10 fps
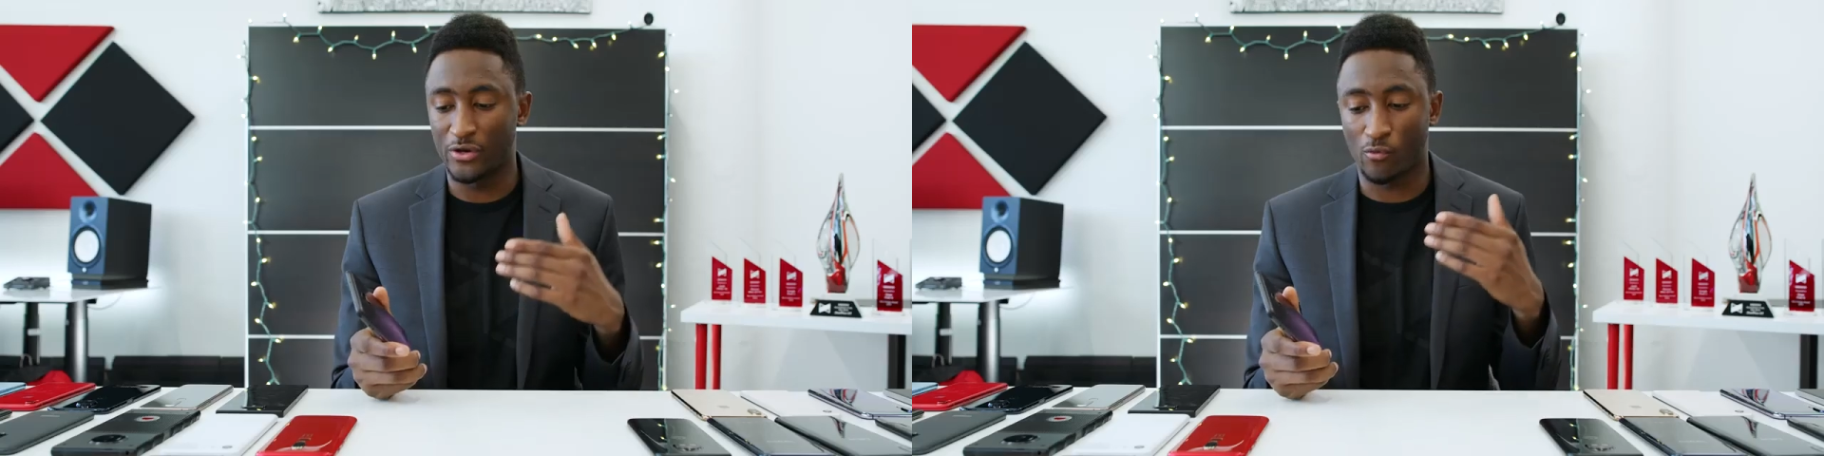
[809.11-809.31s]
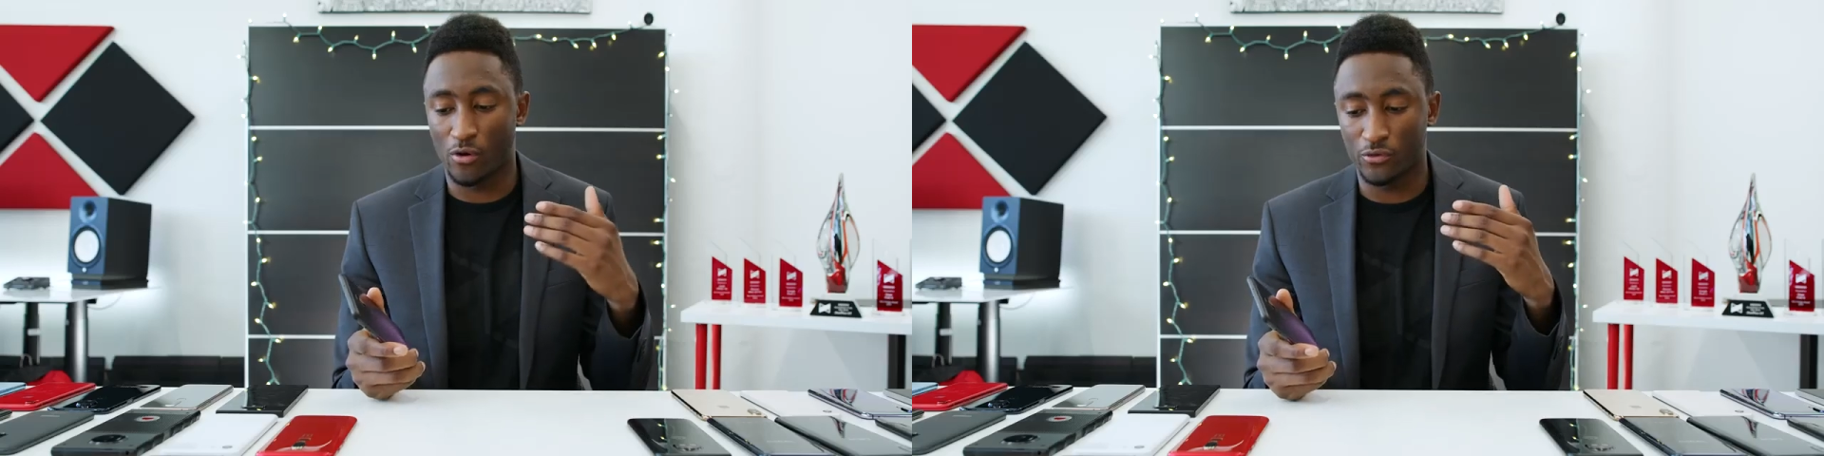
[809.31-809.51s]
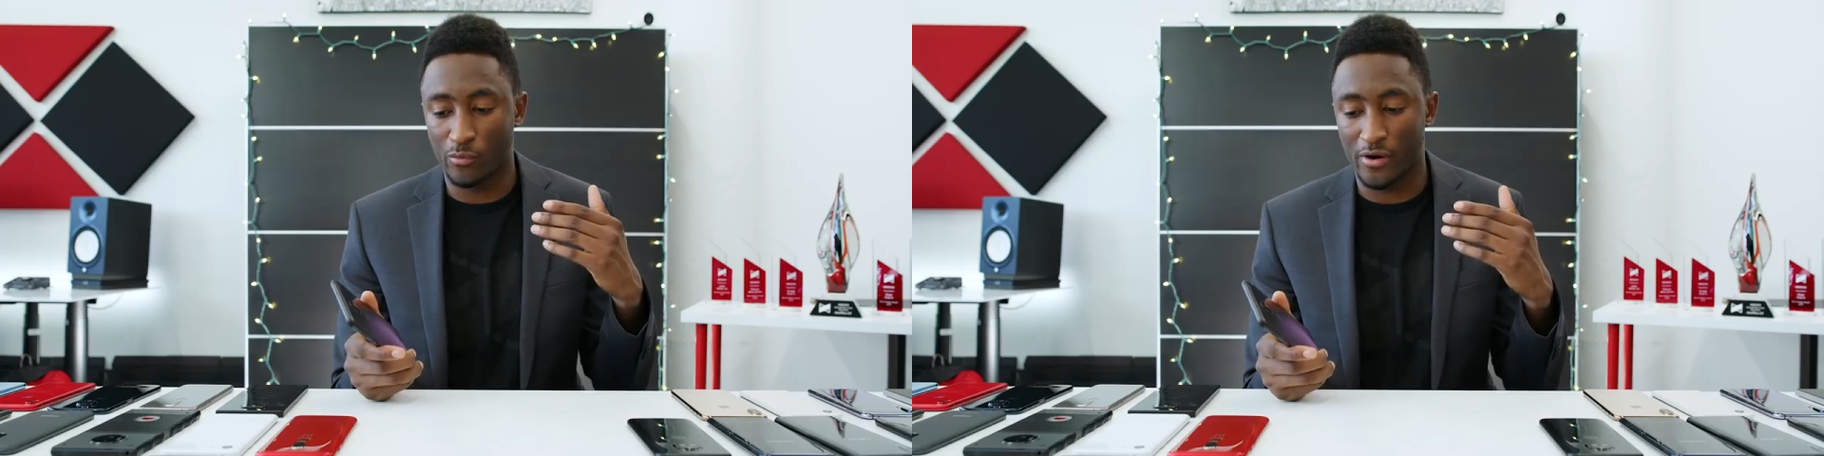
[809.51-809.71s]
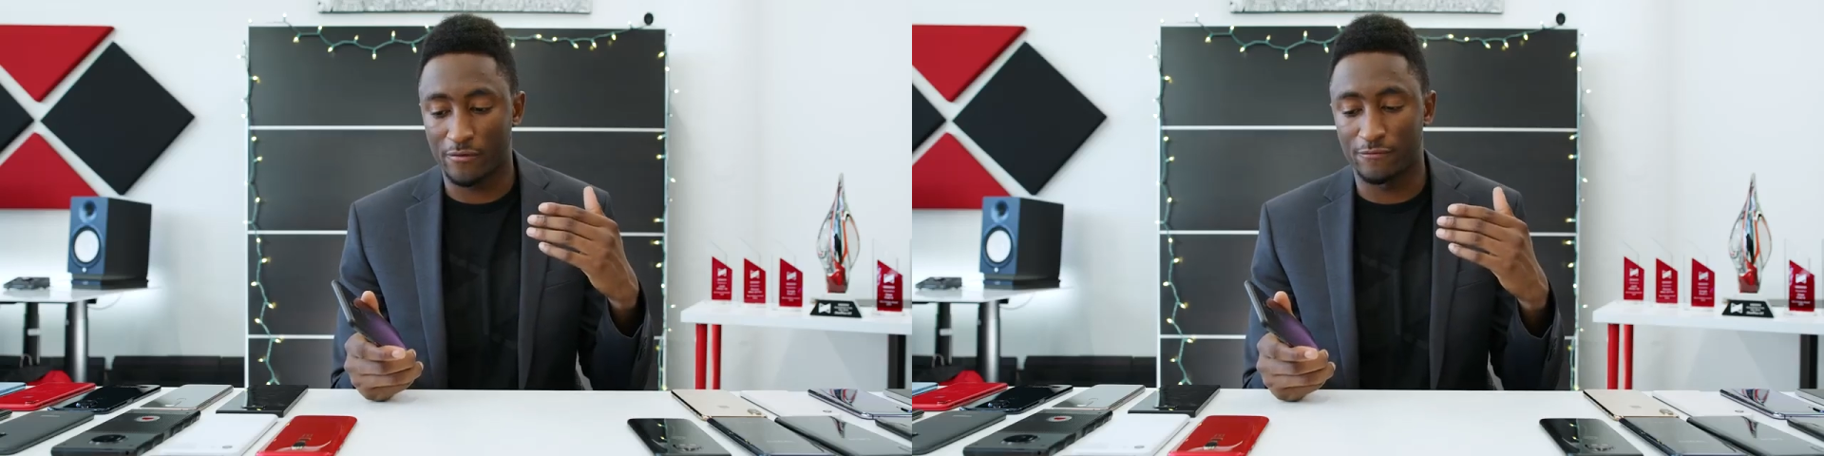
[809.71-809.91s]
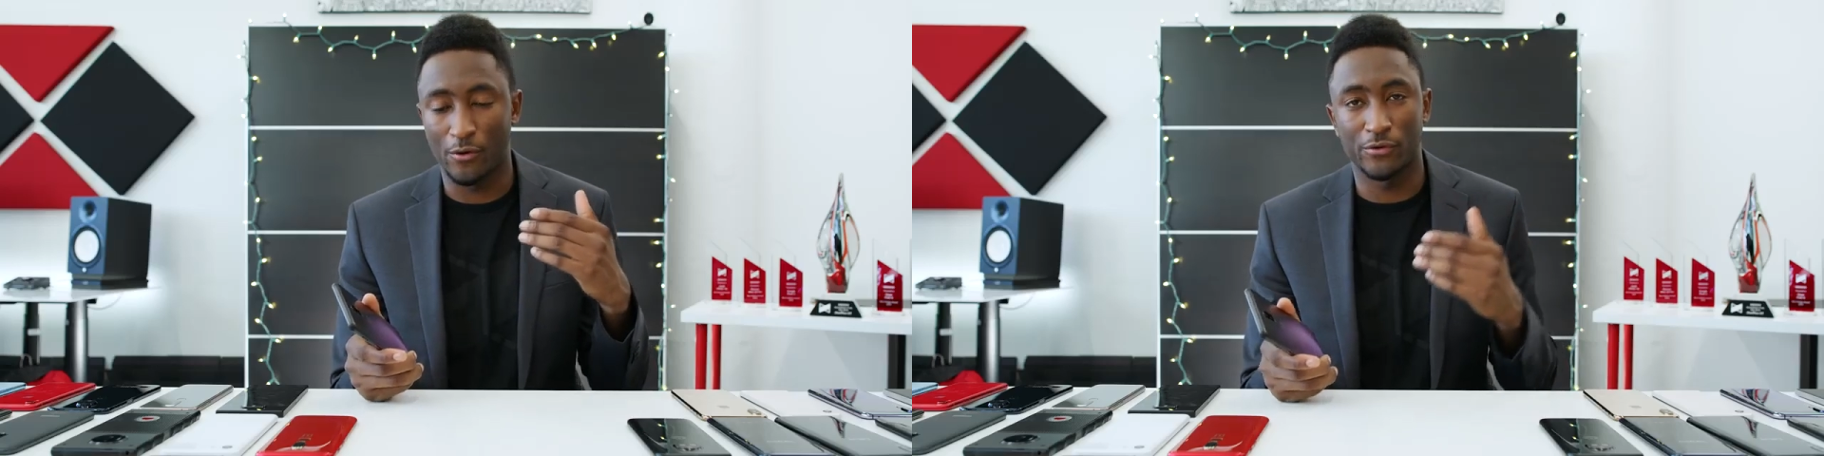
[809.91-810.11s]
in a world
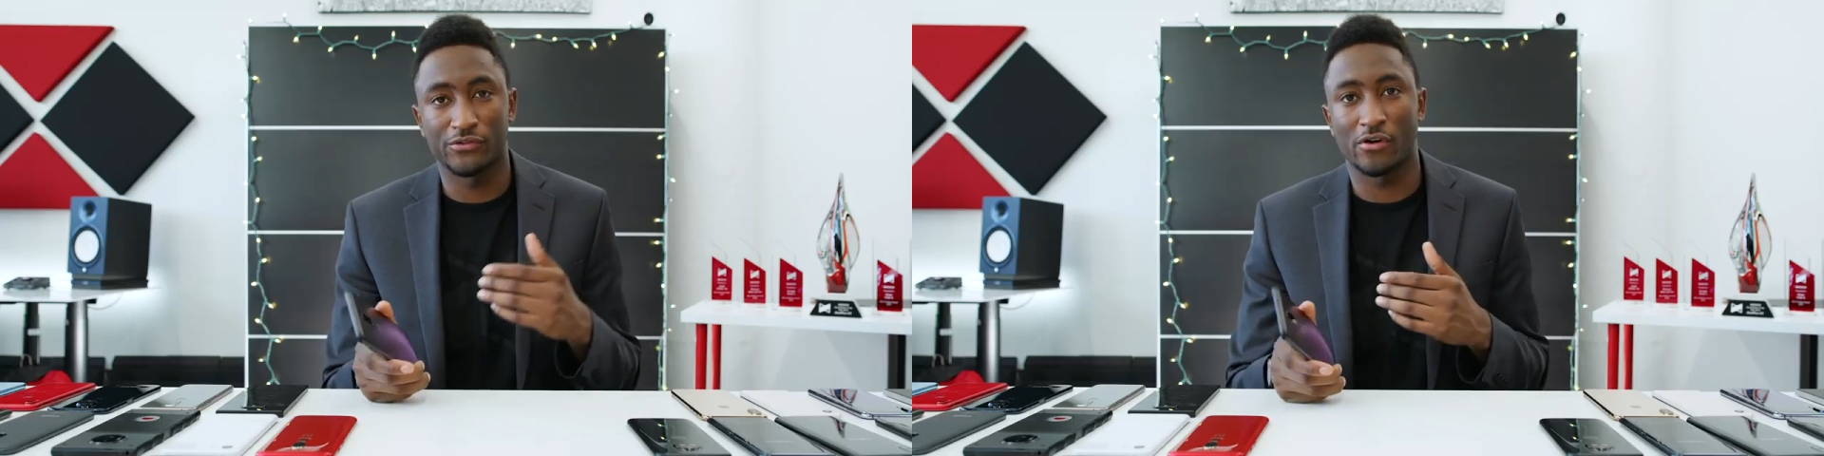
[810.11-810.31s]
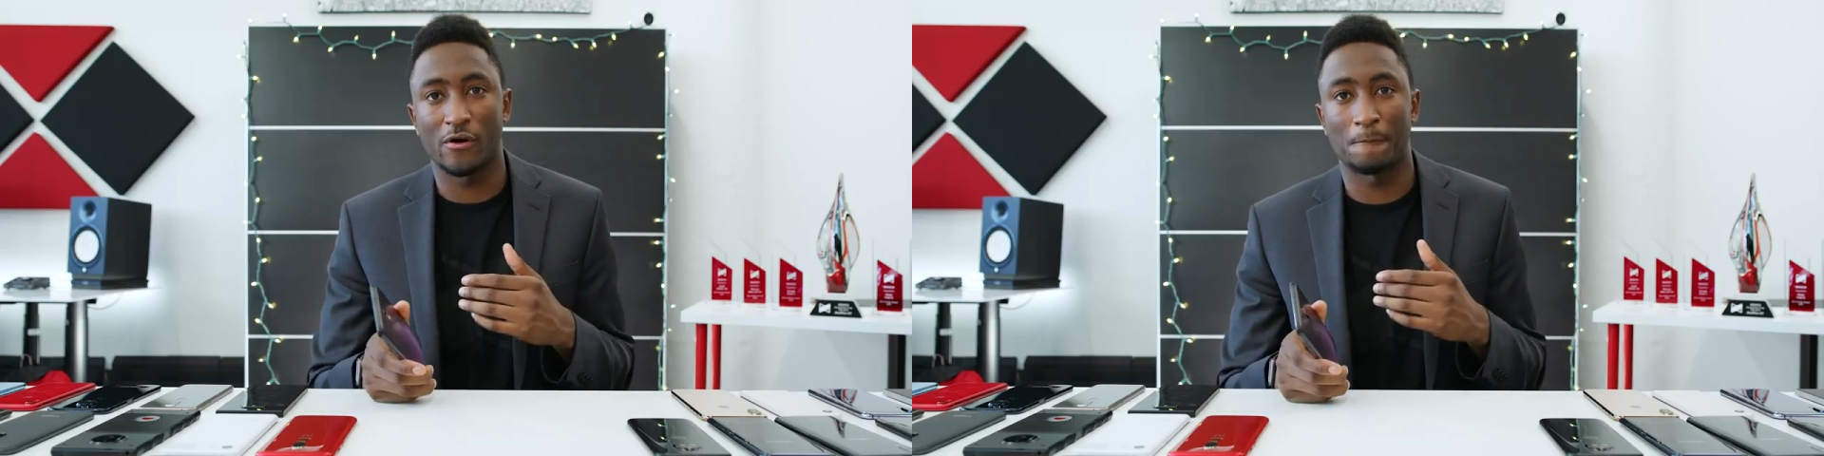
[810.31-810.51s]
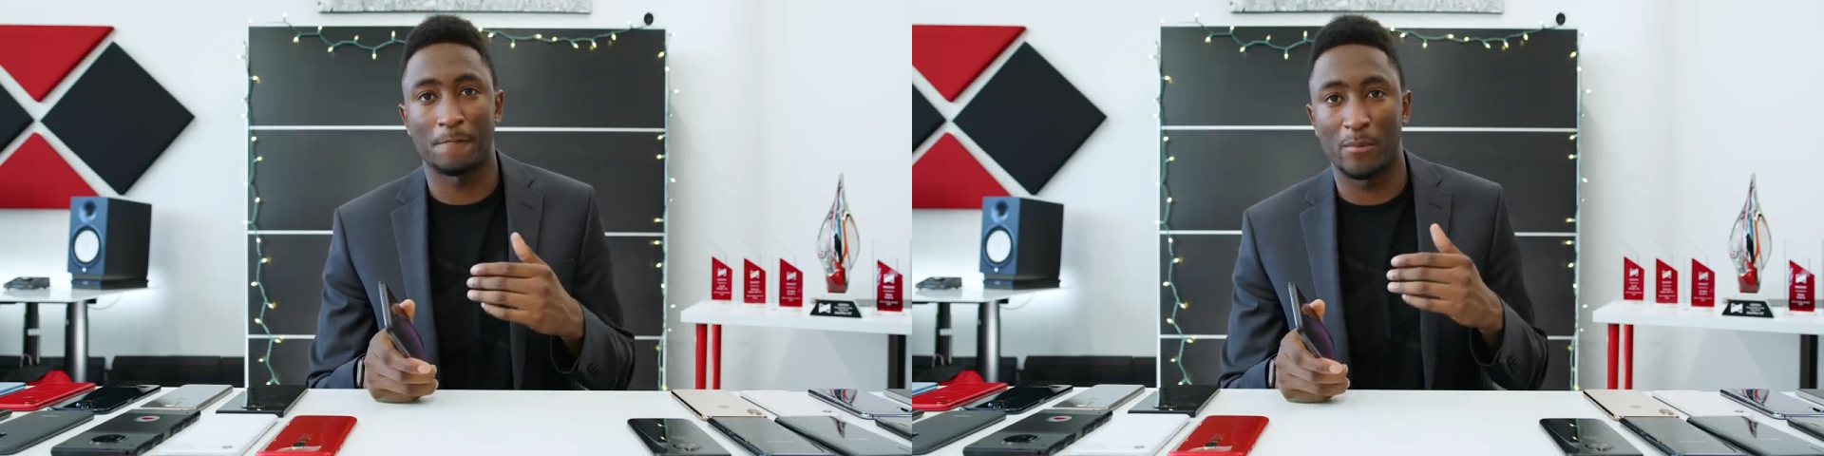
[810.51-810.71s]
where phones are